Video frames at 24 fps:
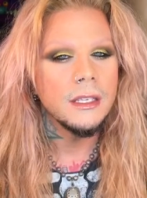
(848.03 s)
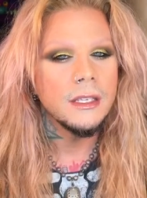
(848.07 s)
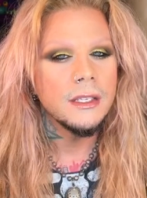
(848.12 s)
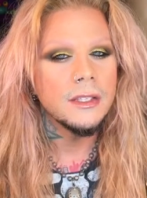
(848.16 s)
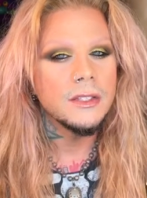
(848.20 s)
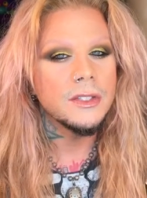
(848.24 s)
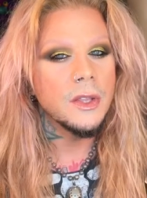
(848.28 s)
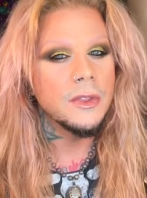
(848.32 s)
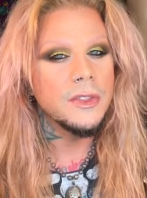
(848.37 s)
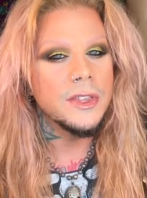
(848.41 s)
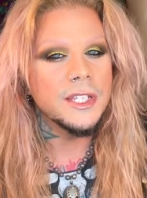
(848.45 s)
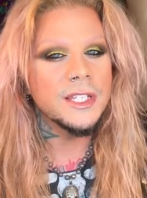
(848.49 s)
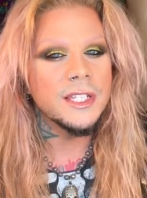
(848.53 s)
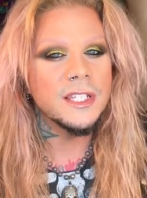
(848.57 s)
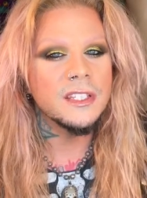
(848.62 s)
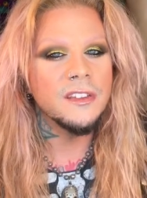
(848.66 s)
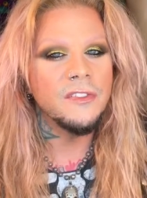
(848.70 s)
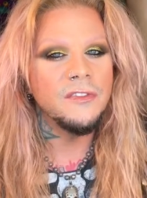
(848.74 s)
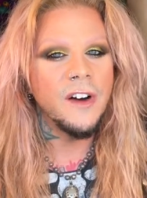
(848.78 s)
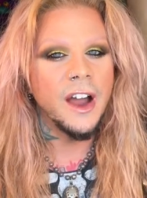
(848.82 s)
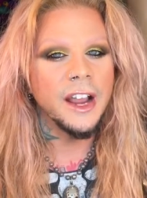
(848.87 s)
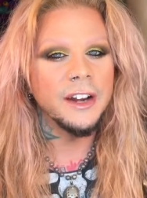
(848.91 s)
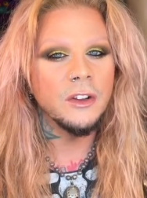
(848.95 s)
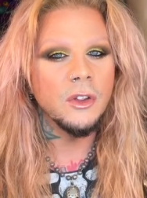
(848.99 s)
So this is the
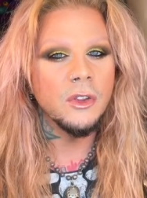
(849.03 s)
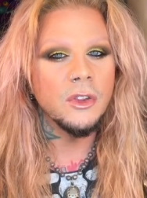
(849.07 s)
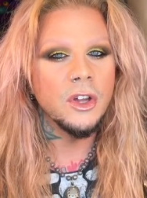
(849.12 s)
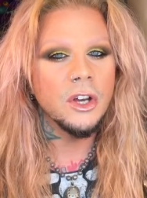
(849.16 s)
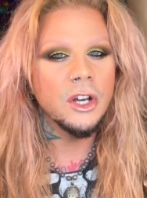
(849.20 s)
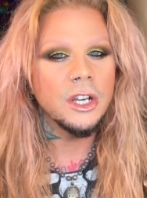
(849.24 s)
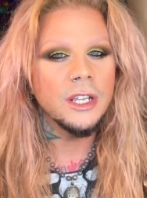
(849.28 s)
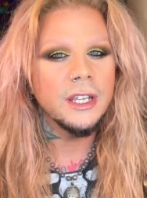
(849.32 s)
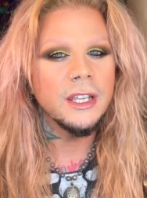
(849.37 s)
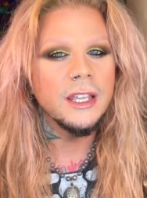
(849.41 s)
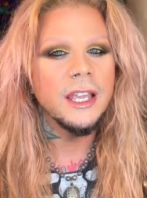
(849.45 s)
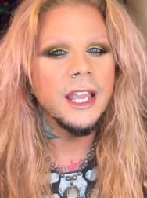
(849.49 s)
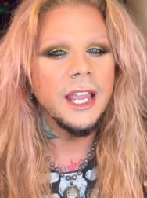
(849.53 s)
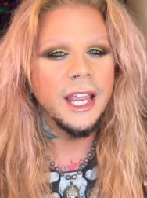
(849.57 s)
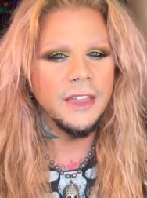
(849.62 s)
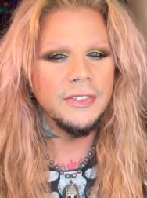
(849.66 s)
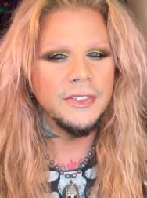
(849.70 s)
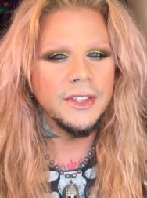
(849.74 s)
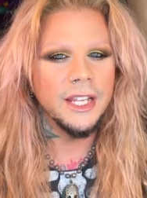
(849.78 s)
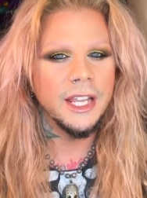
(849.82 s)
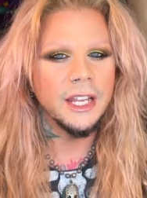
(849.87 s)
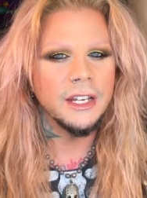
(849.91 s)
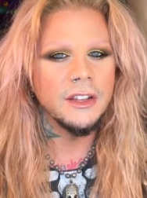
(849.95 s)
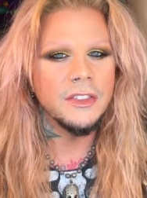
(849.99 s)
final look and
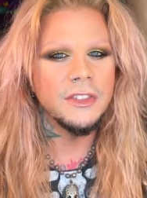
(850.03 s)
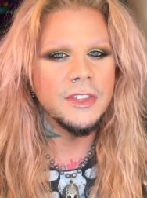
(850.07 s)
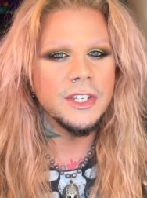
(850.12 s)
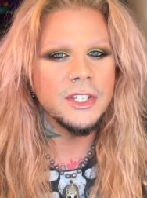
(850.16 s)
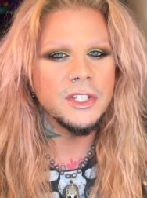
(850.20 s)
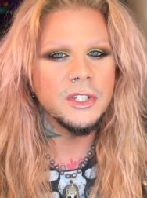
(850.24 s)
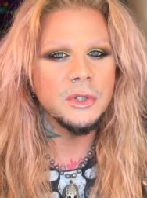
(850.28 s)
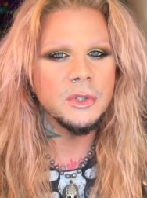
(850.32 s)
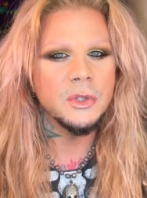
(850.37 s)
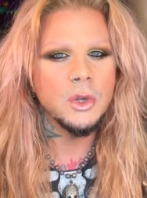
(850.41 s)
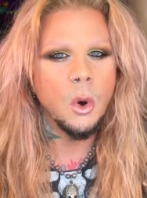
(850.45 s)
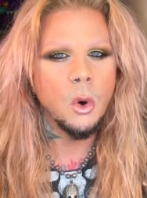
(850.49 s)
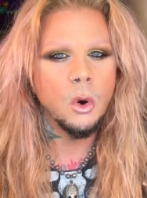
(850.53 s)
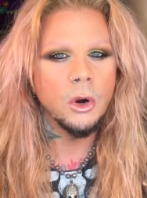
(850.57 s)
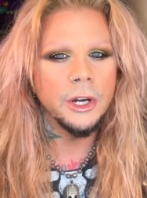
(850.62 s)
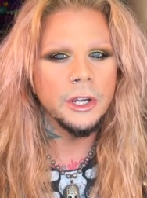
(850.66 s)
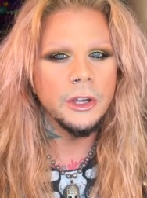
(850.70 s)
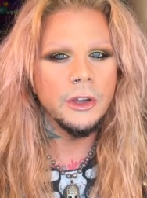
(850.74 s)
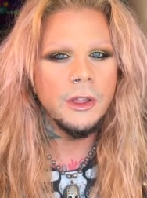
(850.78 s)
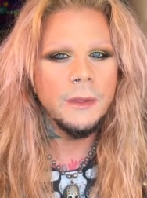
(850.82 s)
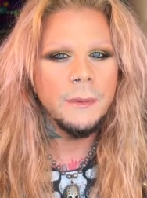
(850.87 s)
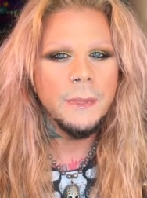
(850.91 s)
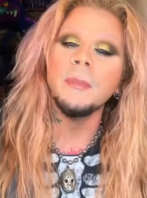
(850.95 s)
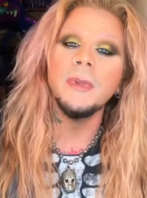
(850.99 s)
the end of this
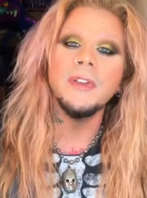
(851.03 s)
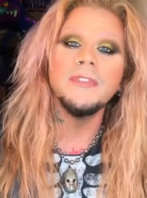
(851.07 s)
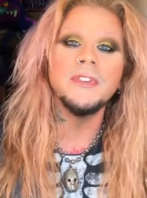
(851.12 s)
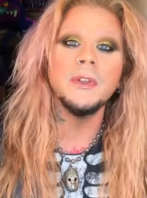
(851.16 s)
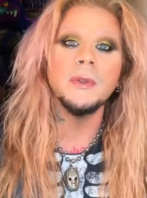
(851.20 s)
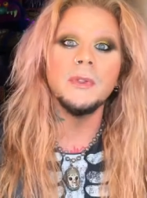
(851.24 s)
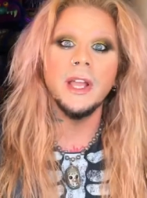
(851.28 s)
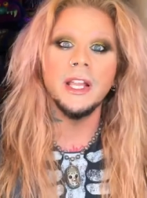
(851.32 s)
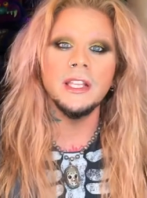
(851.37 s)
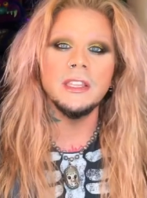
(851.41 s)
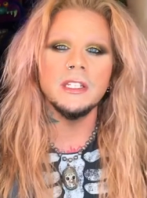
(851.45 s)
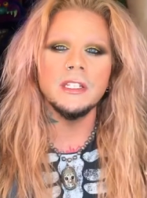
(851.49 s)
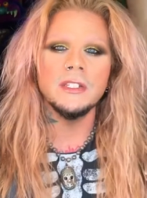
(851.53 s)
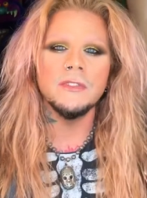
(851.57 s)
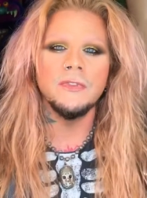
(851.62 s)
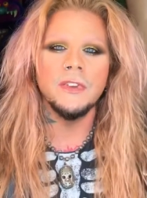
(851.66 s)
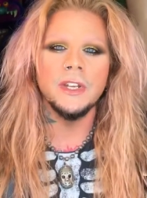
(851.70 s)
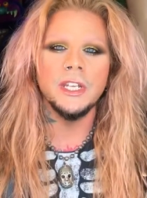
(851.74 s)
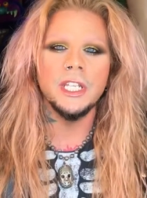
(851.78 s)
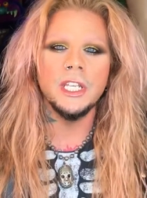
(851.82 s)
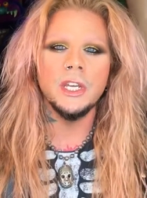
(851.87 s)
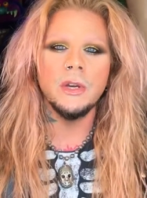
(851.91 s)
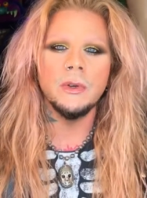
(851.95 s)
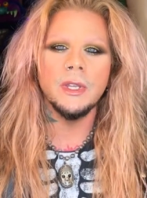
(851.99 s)
tutorial. If you like this
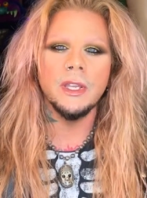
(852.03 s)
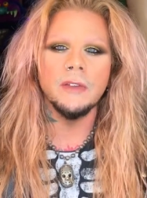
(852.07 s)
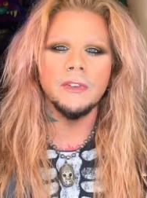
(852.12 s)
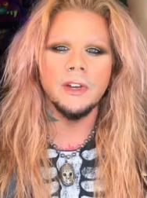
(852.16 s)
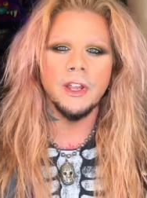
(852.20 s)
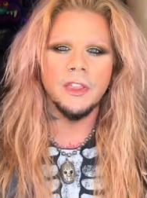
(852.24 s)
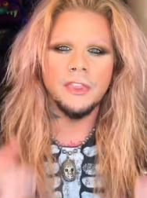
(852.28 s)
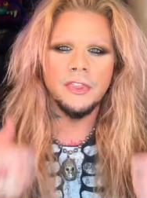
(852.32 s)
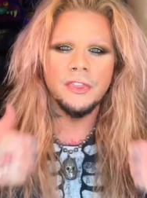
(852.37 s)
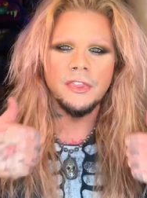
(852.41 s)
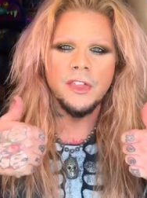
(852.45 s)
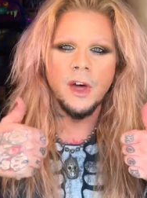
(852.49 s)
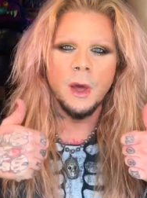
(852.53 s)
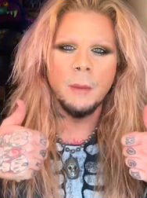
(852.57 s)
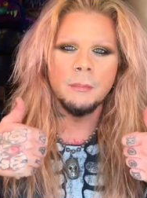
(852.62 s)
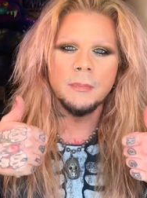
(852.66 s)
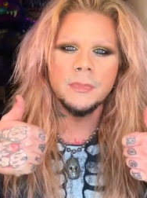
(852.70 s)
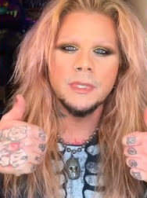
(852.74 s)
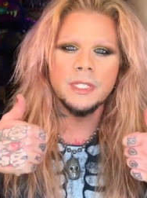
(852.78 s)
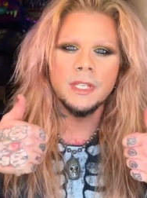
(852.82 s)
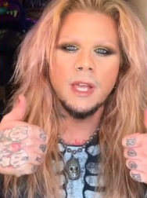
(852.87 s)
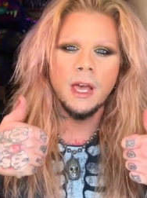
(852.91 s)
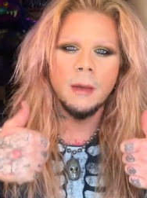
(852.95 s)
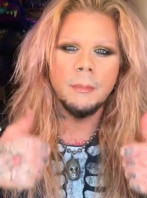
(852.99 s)
video, give it a
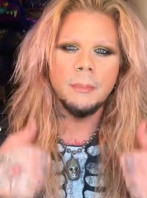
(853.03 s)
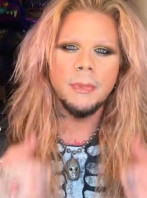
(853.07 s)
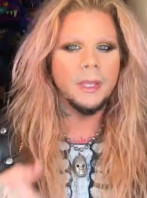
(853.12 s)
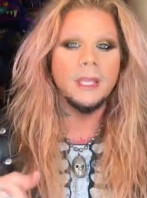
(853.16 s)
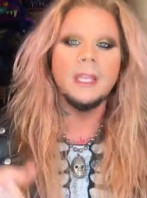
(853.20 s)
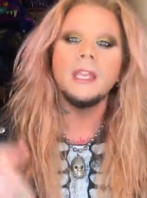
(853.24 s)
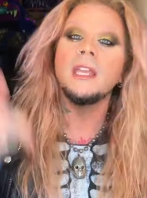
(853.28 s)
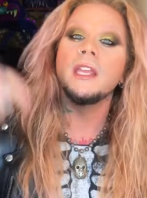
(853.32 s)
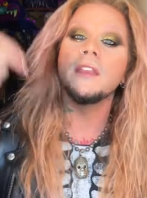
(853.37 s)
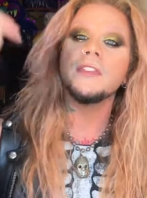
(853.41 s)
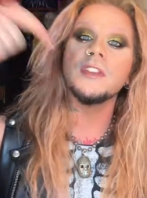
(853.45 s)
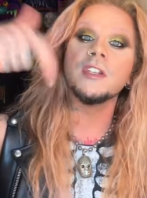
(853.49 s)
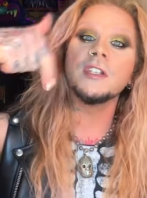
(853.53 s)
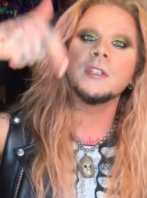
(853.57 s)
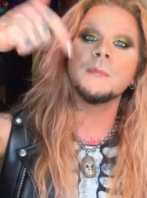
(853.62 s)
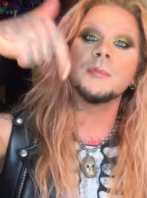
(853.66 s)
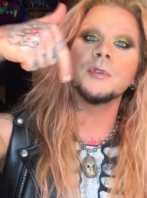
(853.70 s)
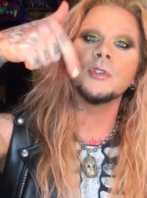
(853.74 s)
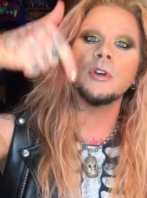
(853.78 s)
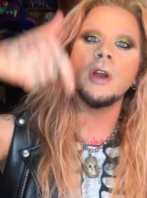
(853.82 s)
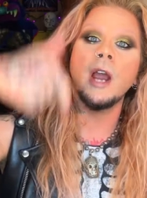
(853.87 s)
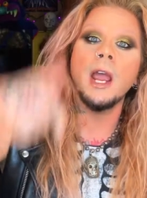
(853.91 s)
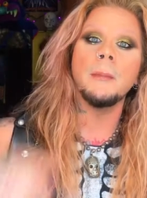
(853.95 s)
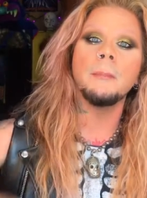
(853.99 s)
thumbs up, hit the
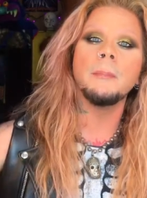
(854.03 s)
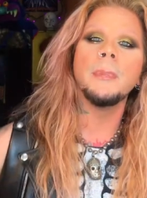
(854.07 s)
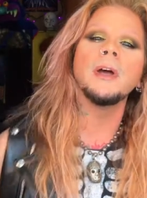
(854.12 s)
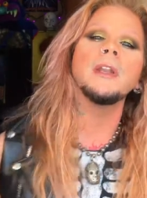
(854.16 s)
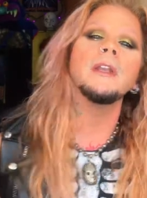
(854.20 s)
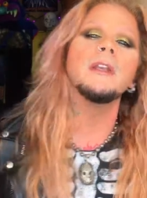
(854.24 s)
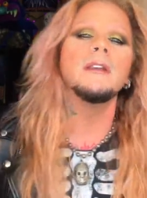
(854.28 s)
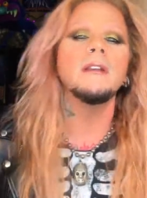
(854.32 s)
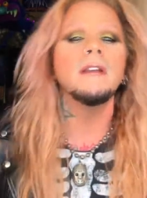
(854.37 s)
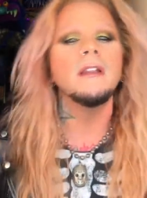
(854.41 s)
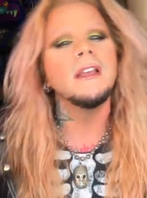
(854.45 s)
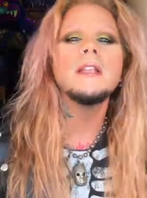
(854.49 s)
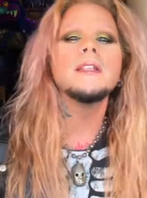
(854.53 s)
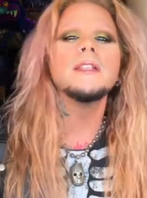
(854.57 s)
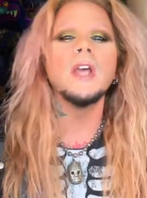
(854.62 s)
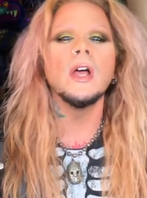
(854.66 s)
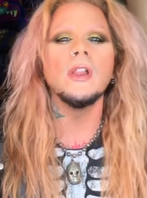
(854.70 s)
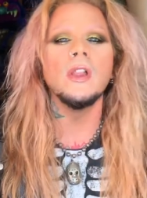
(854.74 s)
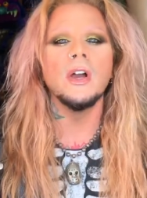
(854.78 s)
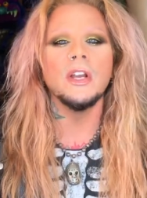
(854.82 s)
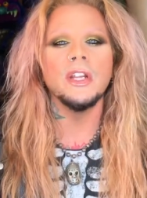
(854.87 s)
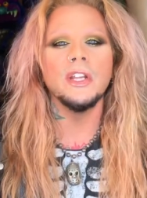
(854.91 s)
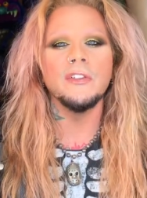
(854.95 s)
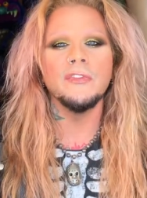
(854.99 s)
subscribe button,
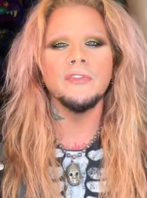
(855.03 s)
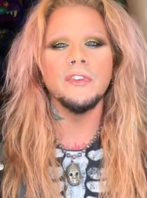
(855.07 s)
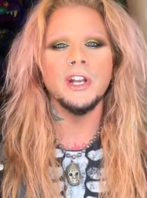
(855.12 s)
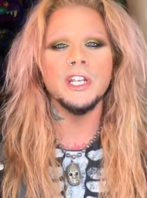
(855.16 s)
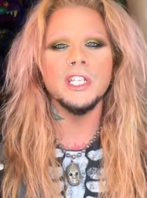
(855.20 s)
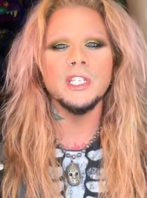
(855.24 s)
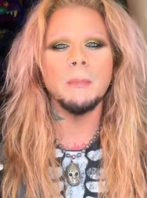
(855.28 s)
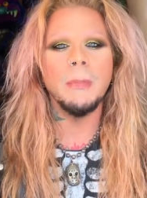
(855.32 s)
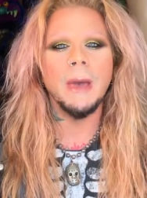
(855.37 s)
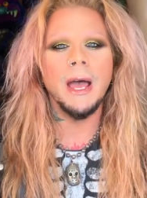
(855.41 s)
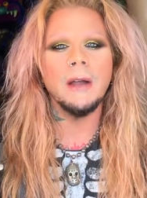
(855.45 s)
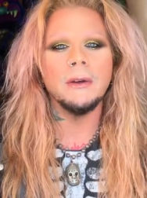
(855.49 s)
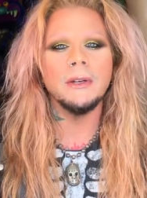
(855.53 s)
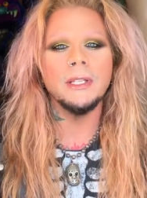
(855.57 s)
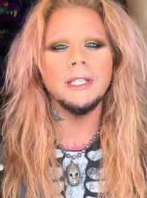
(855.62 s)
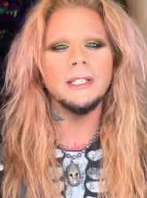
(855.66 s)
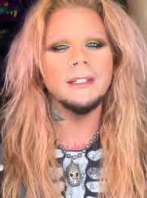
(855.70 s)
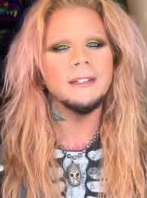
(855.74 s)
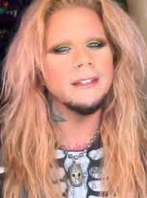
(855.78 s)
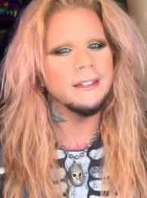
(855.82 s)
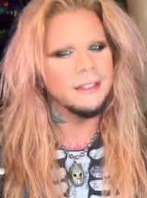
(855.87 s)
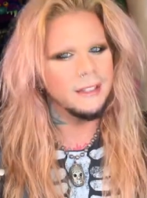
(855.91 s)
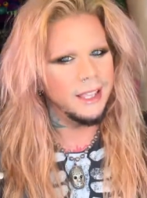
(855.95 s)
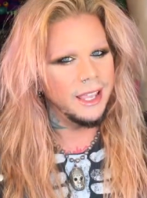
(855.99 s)
tell all your friends about
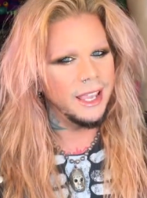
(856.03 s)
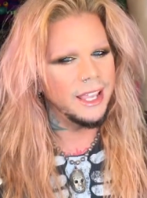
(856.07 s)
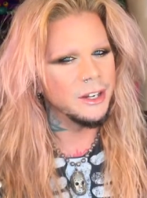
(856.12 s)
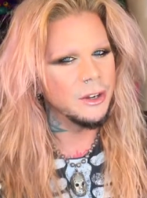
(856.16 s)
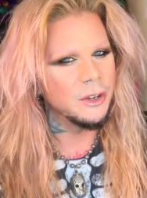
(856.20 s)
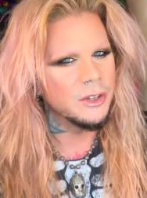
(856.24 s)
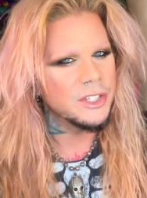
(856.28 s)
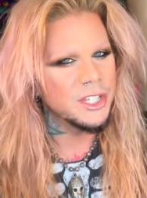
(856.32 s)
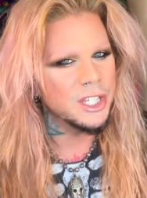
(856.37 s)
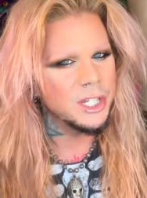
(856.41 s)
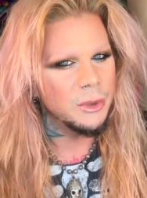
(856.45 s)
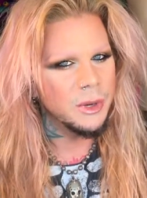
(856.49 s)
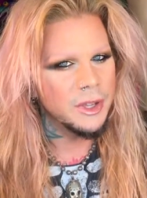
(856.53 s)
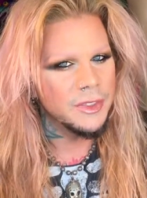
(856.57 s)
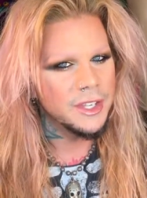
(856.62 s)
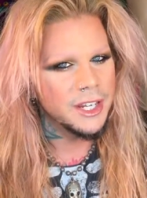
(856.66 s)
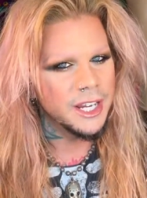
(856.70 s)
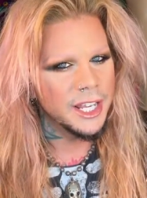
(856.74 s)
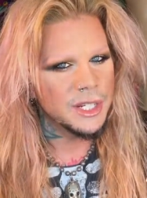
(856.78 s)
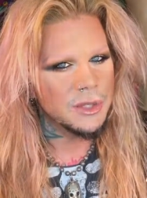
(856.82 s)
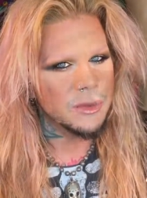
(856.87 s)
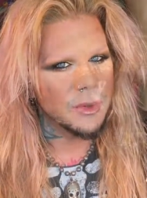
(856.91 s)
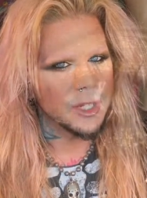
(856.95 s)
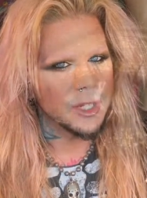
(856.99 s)
it, and I'll see you on the next